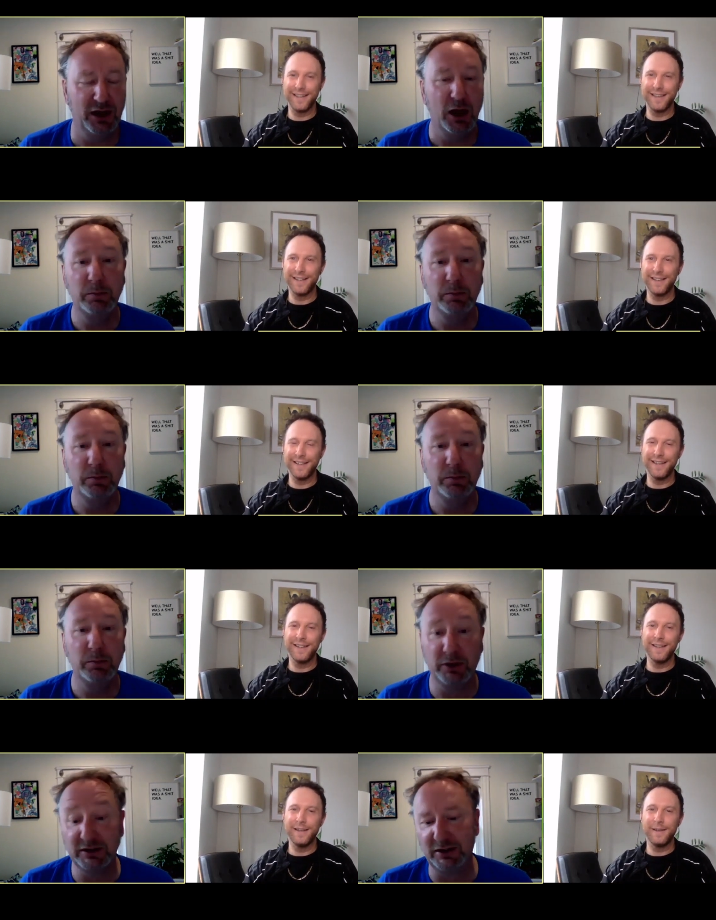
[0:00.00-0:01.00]
Speaker 1: But,
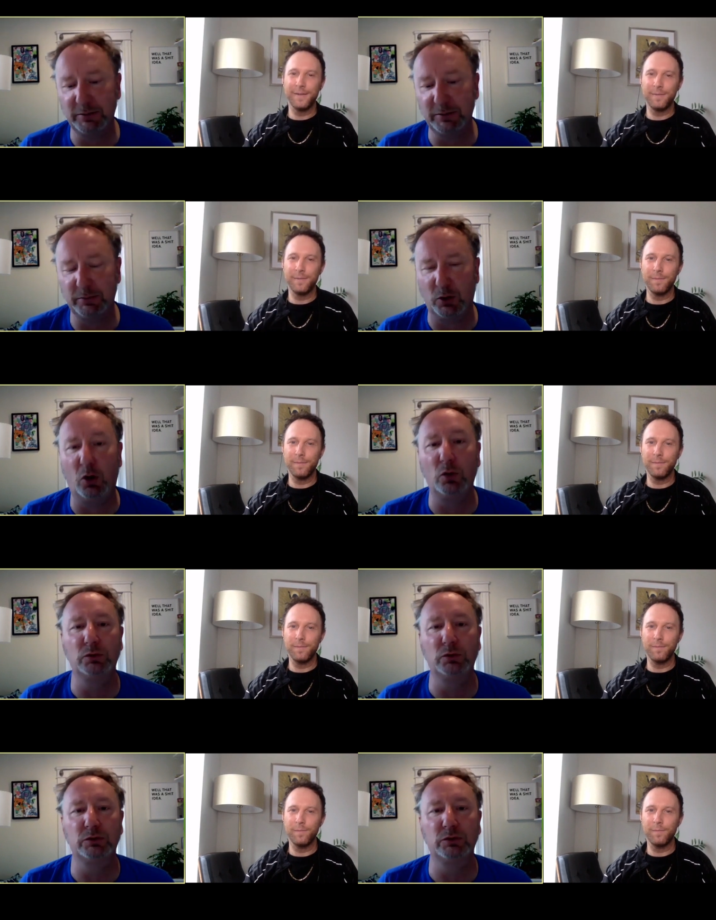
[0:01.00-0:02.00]
but exactly. But all those
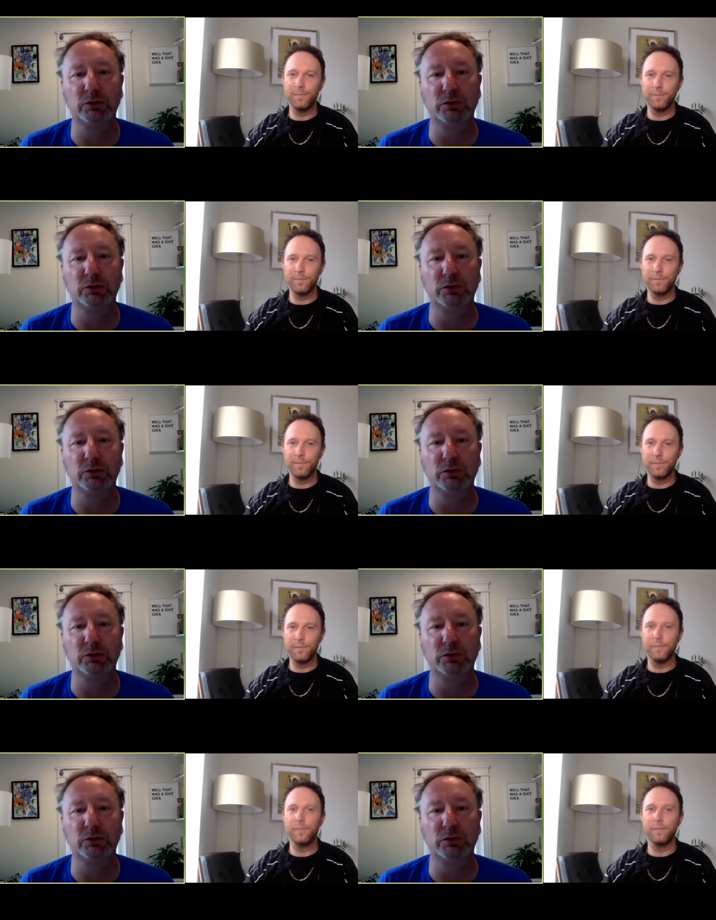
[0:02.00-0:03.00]
sort of things. Now,
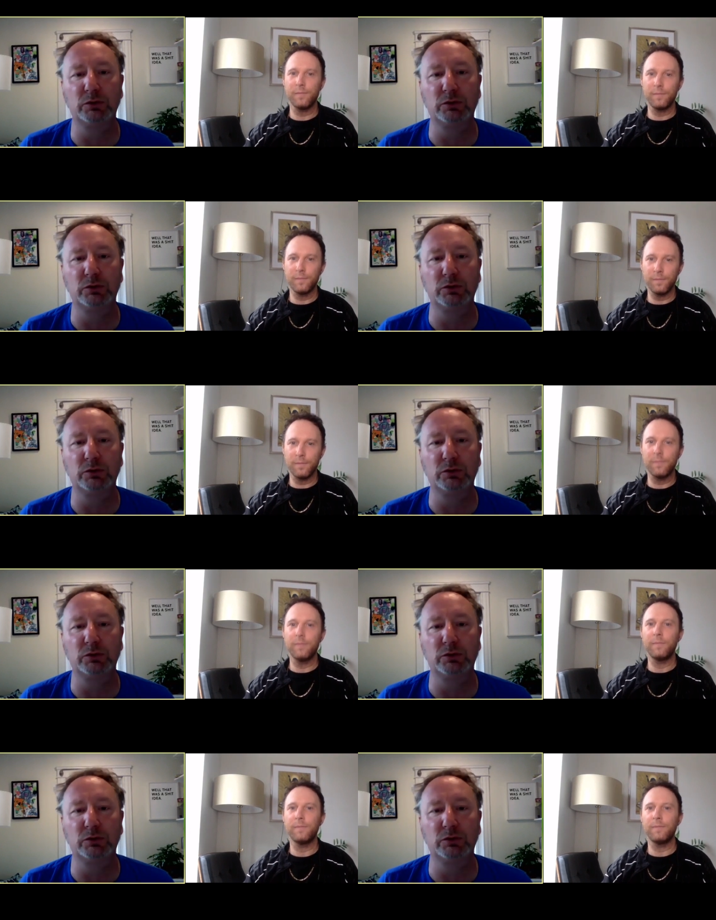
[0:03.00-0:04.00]
let's think
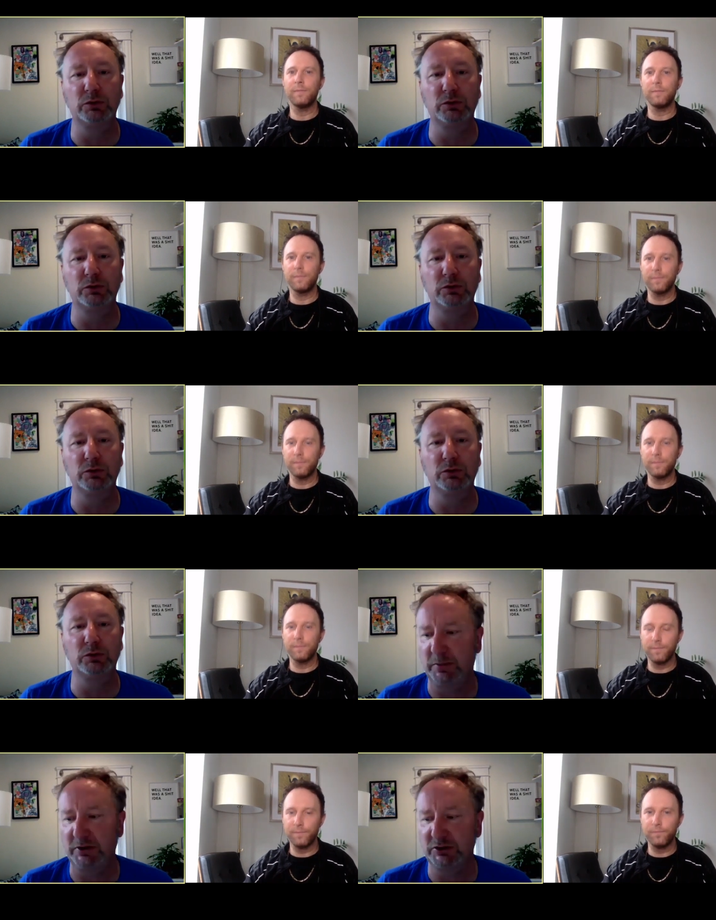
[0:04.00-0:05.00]
seriously about the
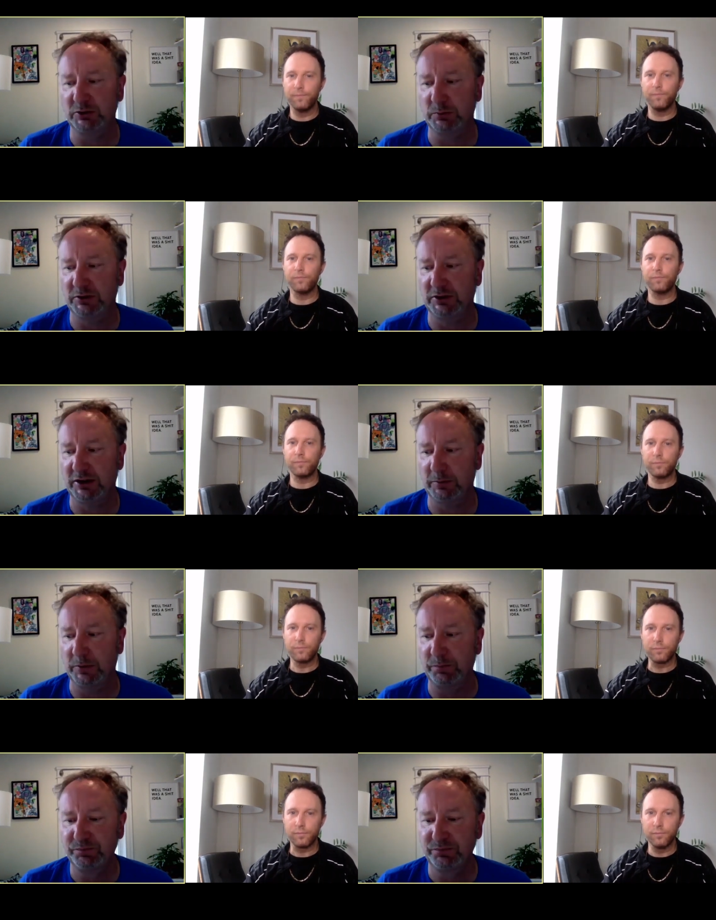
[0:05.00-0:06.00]
sort of the small business
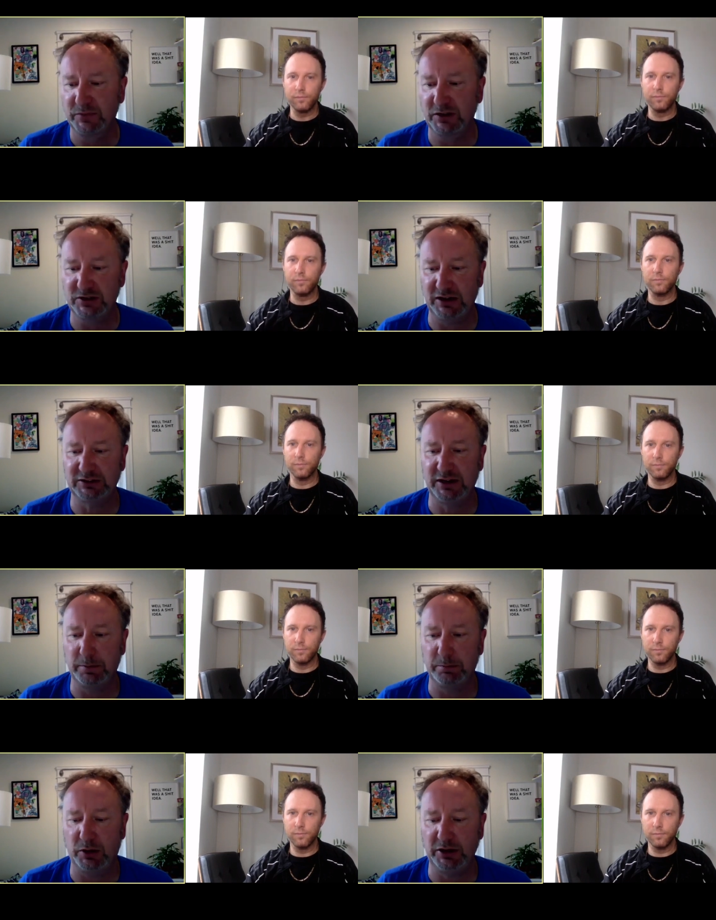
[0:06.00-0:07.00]
predicament. There's actually
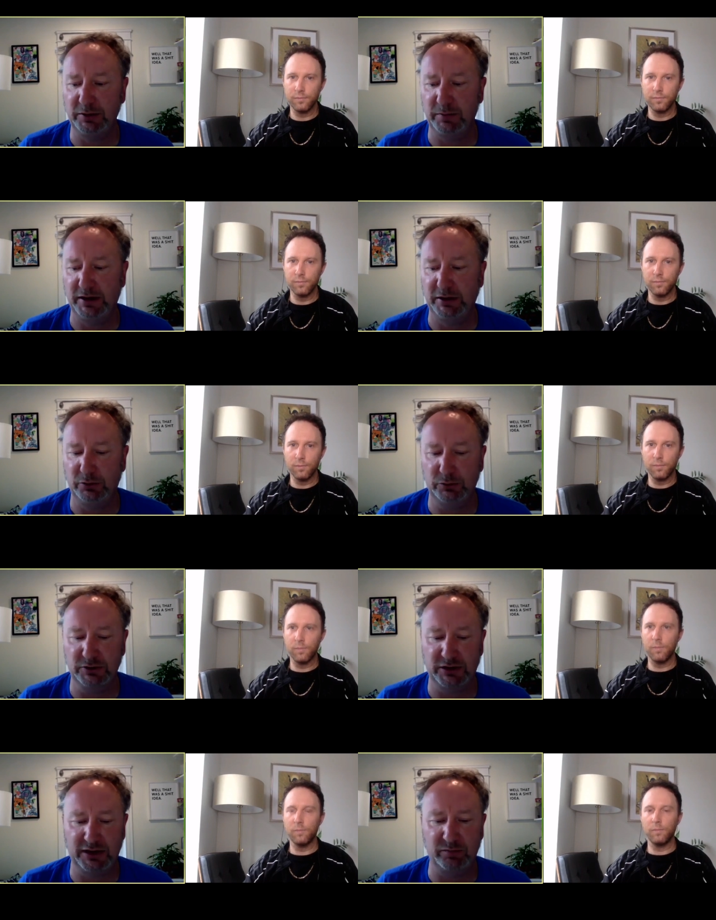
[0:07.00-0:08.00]
a buddy of mine who is a
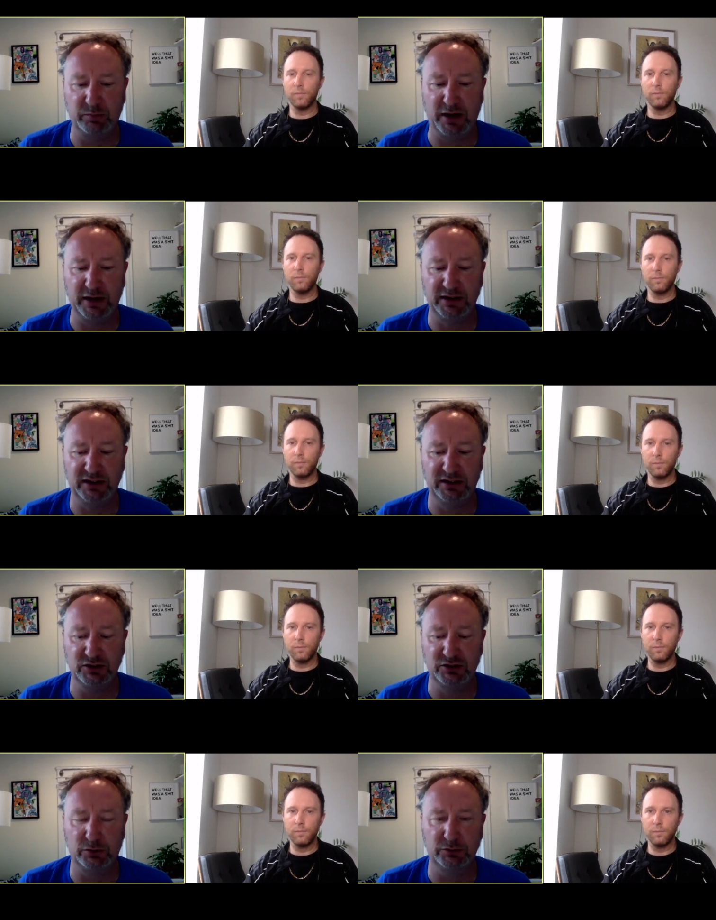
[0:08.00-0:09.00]
kind of banking
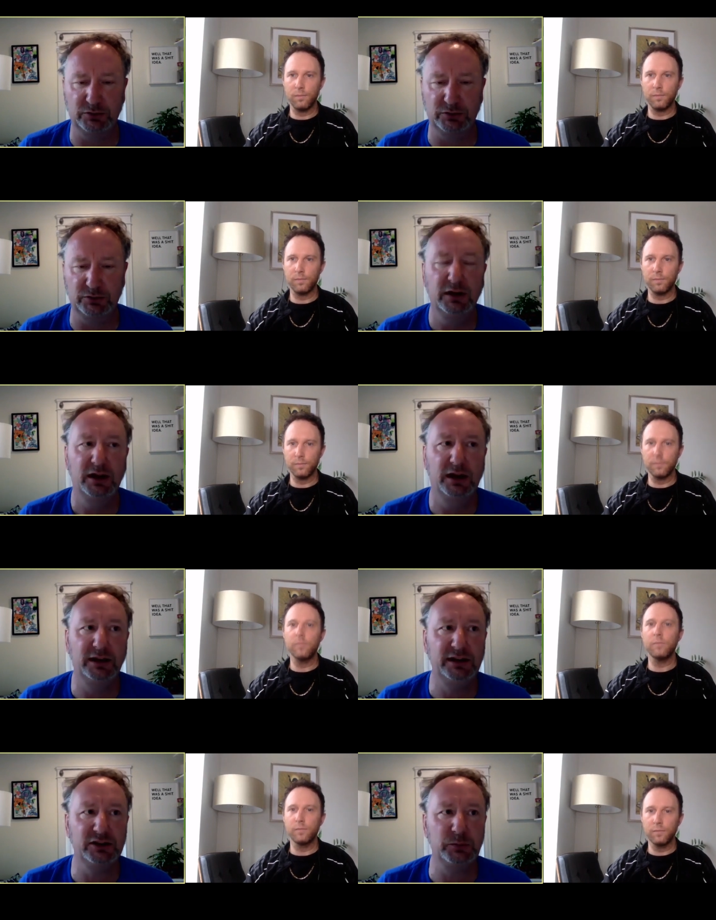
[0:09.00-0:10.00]
consultant, and he
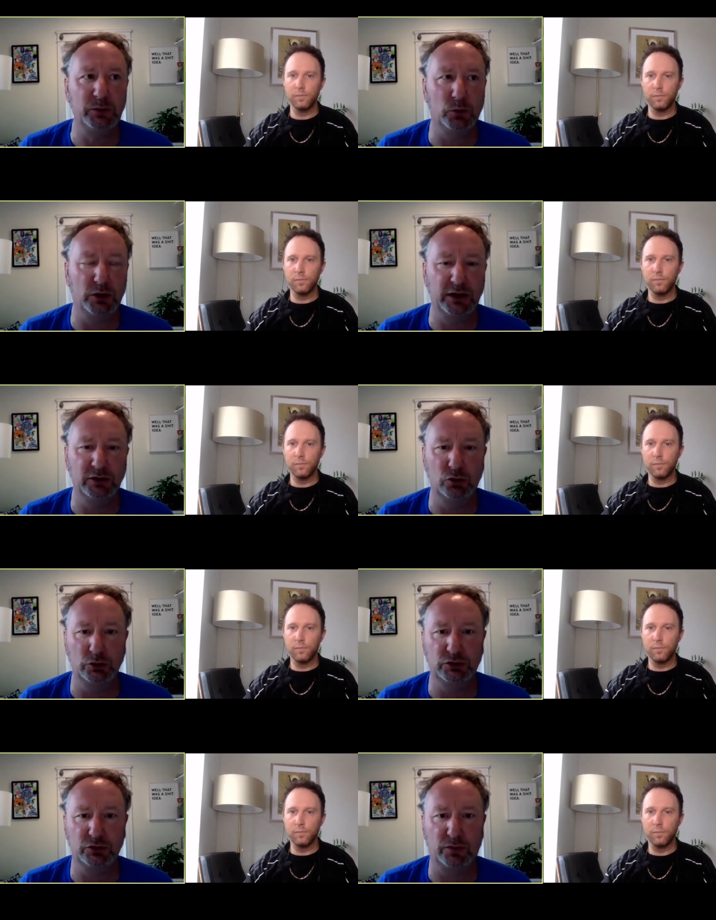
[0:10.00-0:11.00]
has been working
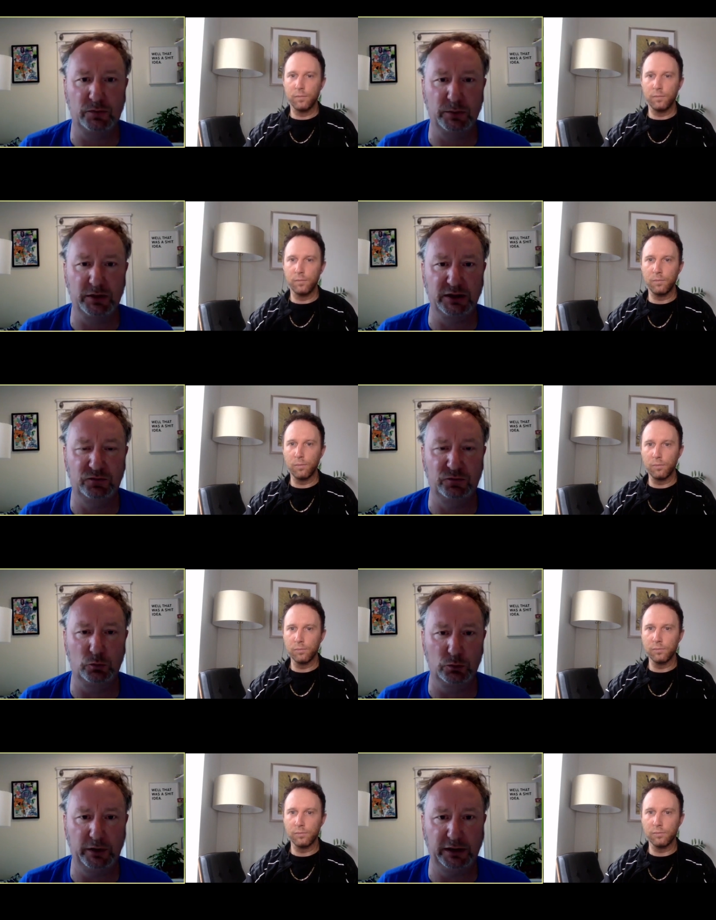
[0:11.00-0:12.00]
non-stop for the past four
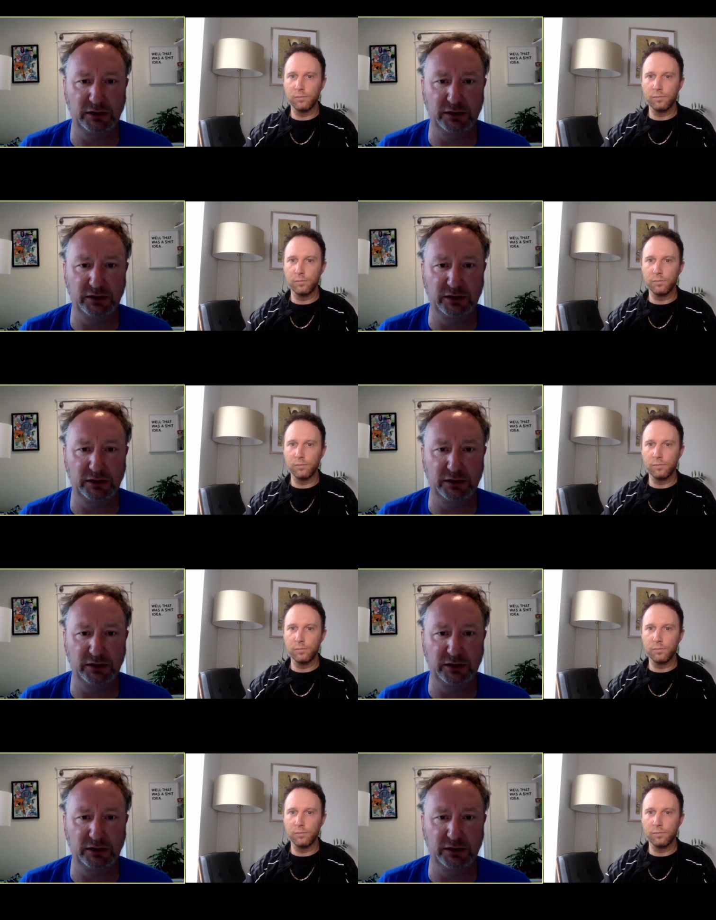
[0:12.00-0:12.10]
weeks